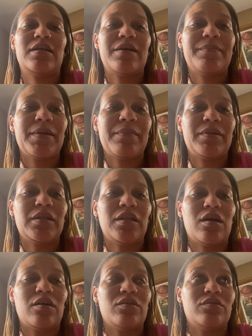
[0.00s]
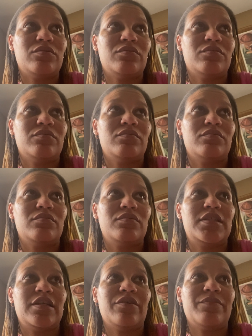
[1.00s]
comment below.
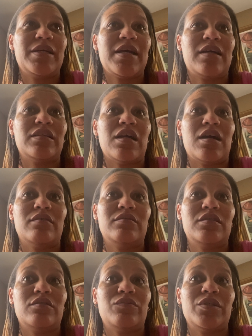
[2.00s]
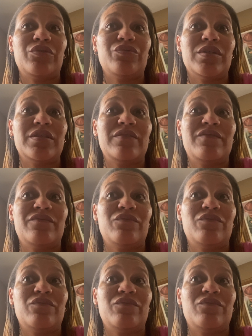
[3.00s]
Tell me how y'all deal with grief.